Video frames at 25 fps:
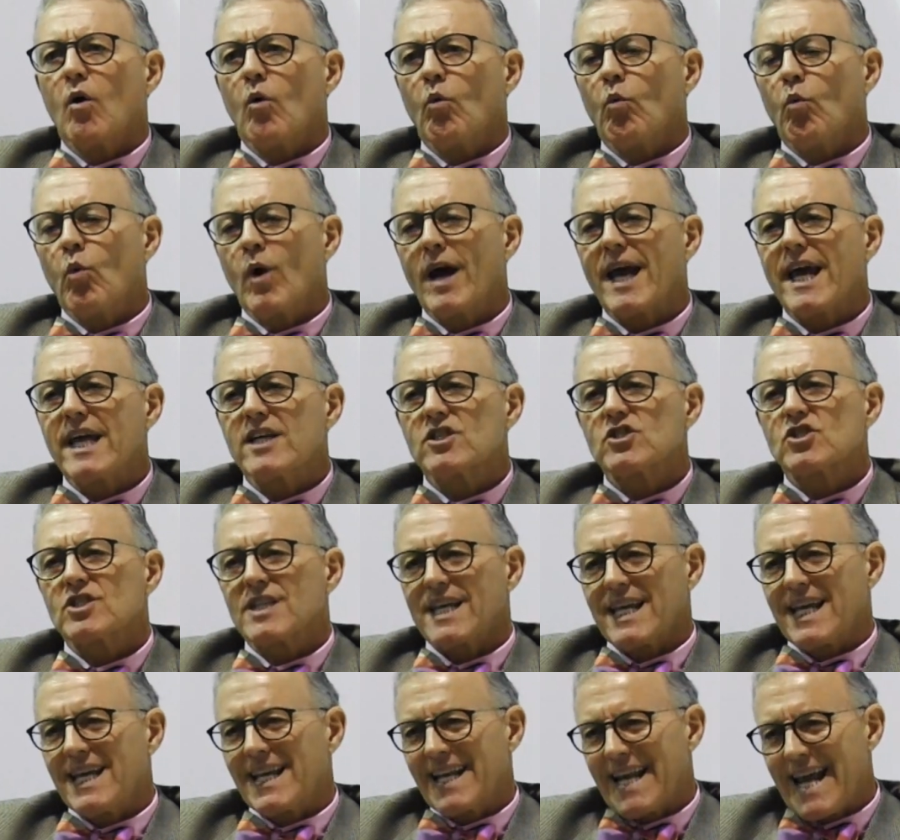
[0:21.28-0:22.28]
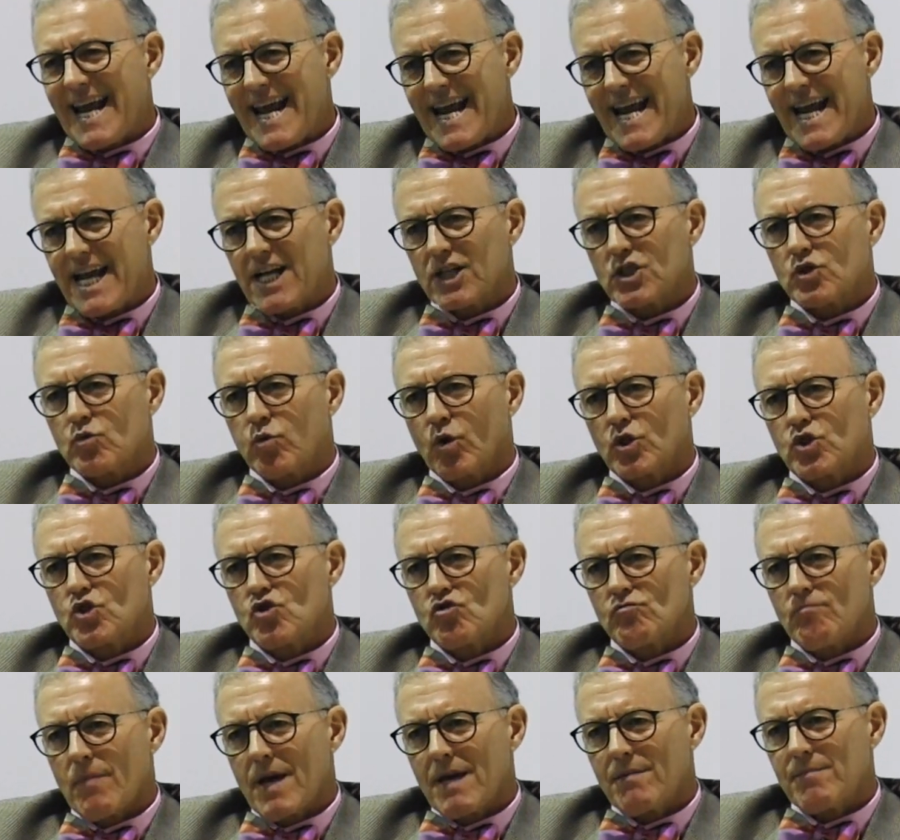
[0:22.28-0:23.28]
ways to enhance what
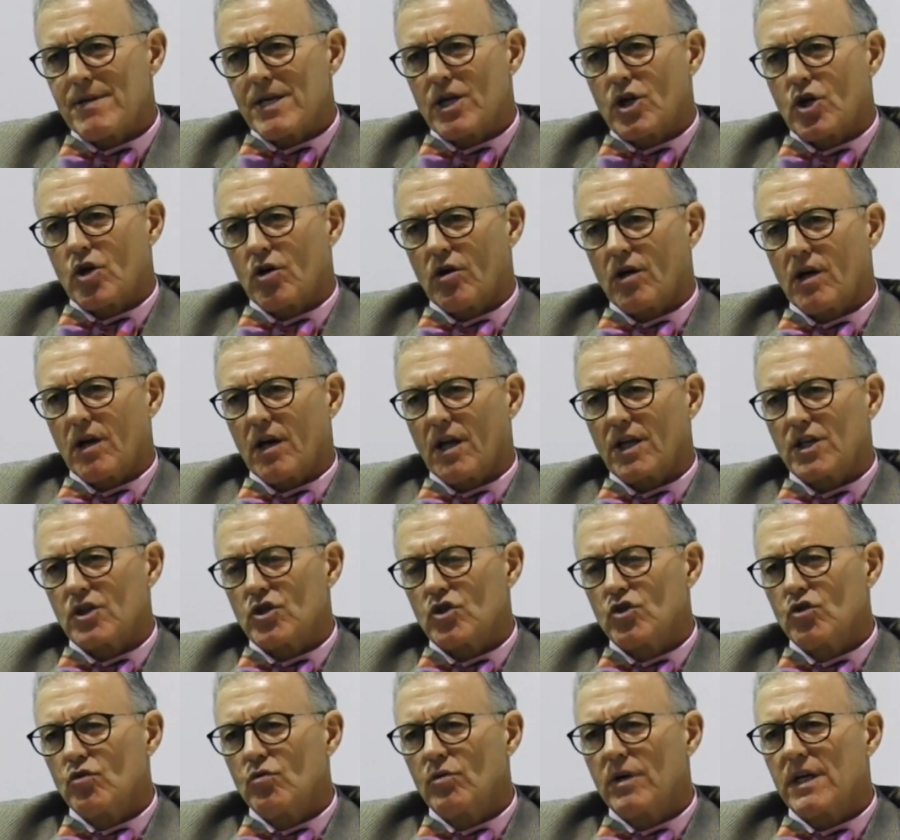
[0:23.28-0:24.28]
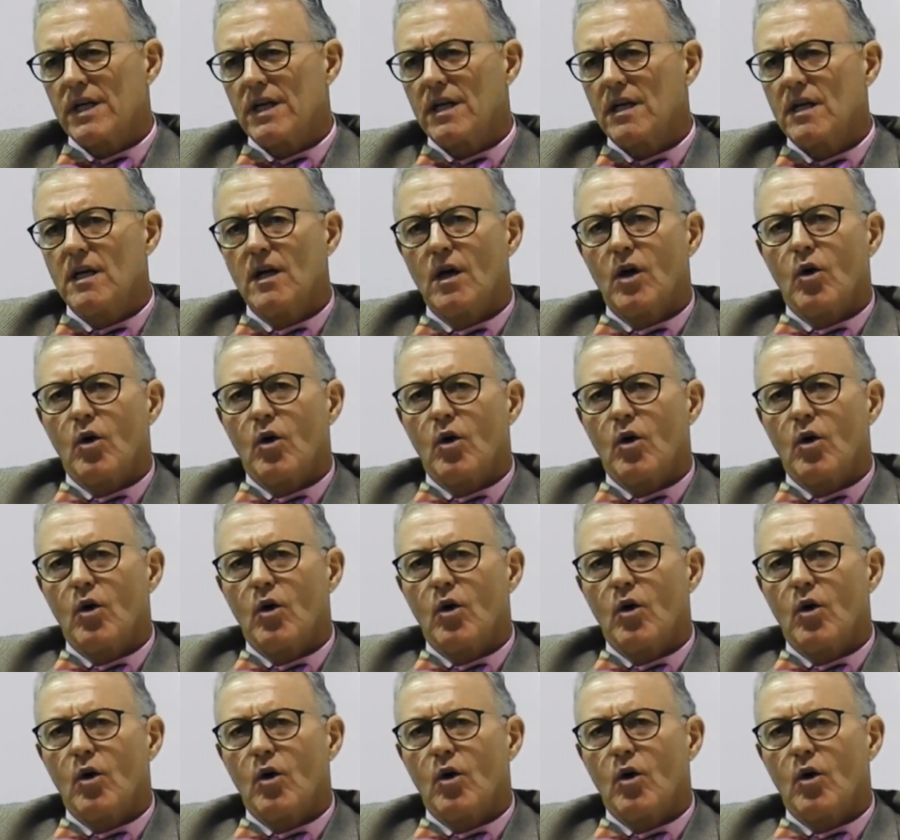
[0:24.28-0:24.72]
you may be currently doing